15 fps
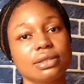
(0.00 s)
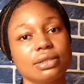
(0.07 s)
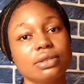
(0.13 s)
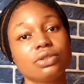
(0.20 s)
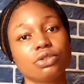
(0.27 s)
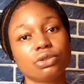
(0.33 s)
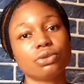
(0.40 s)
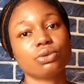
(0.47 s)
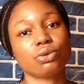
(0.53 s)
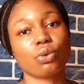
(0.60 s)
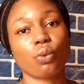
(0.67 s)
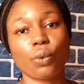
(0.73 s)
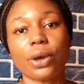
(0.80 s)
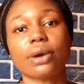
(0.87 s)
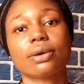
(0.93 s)
You
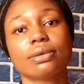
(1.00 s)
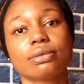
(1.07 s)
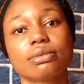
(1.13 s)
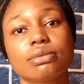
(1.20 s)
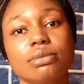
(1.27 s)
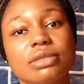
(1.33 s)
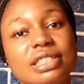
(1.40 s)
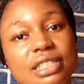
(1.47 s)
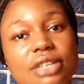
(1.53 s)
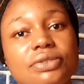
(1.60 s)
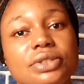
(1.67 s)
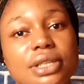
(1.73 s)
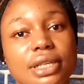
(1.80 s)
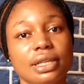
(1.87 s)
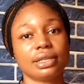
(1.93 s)
will,
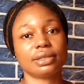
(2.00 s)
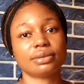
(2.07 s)
definitely.